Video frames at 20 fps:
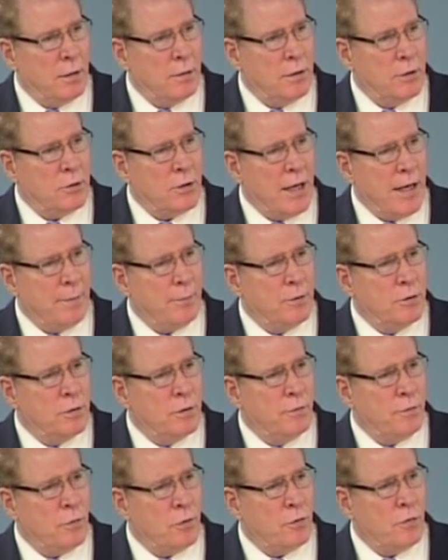This happens
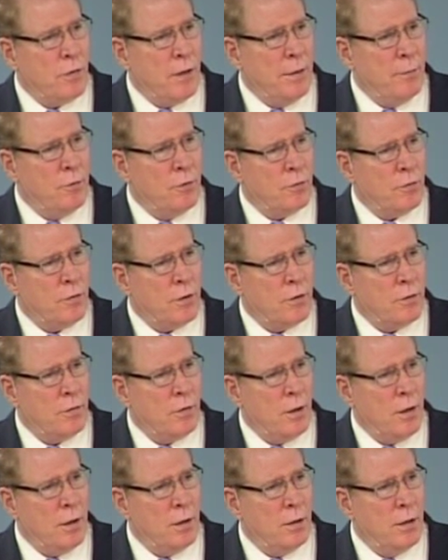in First Samuel
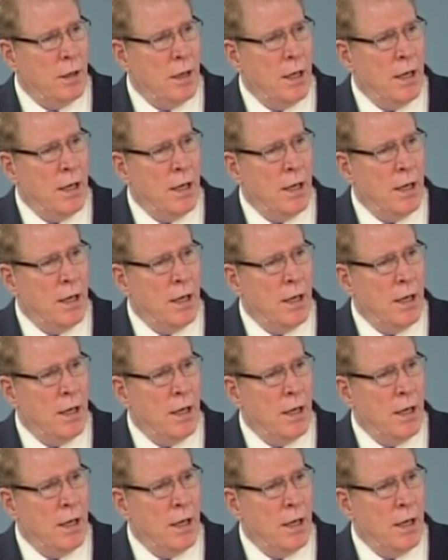sixteen.